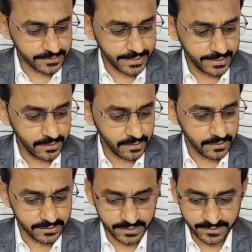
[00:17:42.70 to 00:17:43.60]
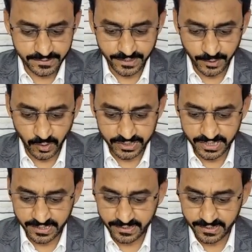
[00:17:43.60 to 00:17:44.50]
Then this
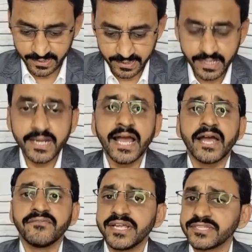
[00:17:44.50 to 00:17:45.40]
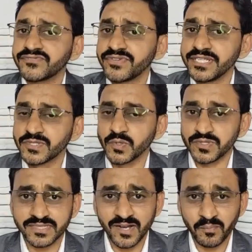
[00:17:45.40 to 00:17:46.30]
radiologically lung having three
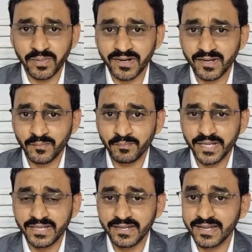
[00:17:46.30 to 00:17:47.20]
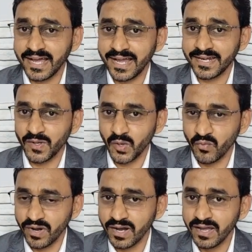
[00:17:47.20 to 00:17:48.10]
zones: upper, middle, and
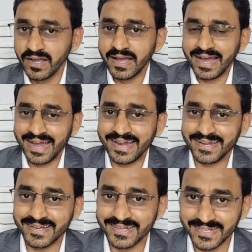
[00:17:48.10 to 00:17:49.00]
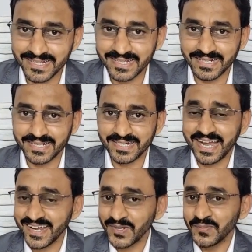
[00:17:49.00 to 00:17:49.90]
lower, and
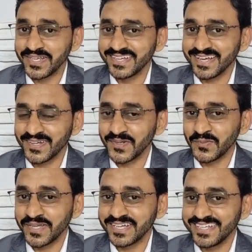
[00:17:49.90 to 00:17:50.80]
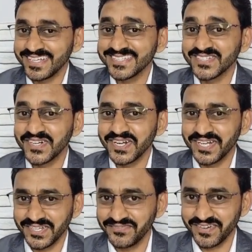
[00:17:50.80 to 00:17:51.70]
anatomically is
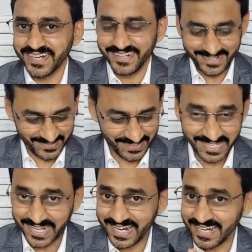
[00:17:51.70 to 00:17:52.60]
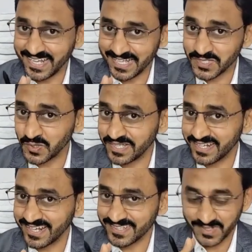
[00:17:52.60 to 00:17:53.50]
different. And also
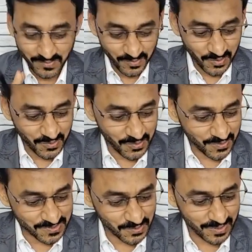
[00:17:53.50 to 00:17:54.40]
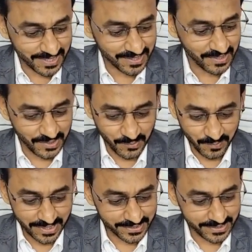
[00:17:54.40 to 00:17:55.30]
there are the bronchiovascular
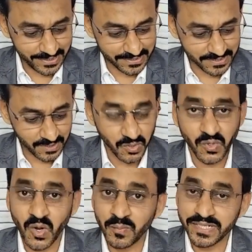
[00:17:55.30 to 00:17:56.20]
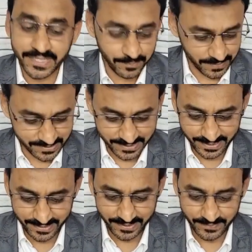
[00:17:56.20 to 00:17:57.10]
markings normally
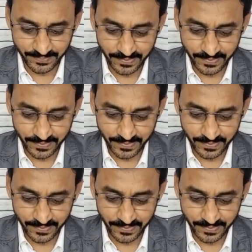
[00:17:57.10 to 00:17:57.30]
present.